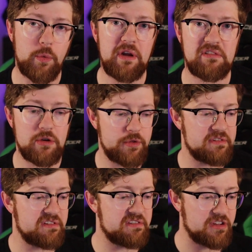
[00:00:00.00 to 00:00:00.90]
are ways to do this
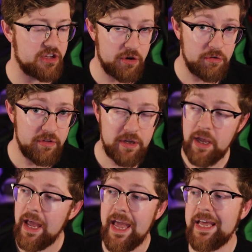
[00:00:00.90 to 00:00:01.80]
securely
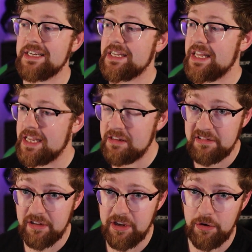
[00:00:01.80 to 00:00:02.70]
and
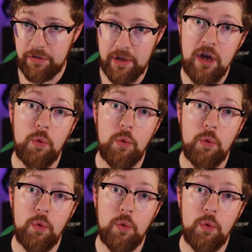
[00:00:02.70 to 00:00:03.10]
insecurely.